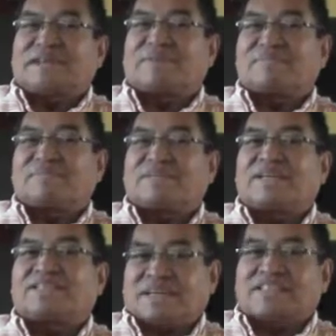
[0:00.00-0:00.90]
Yeah.
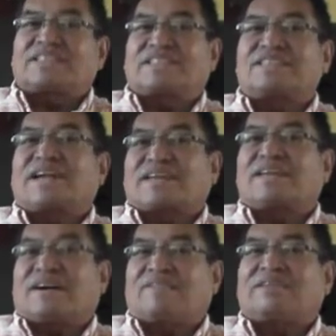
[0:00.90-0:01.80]
That's
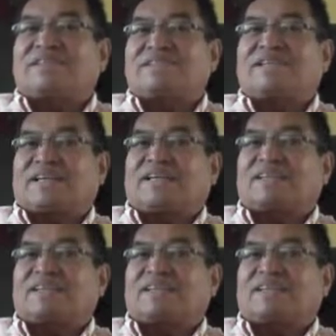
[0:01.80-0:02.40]
exactly how we see it.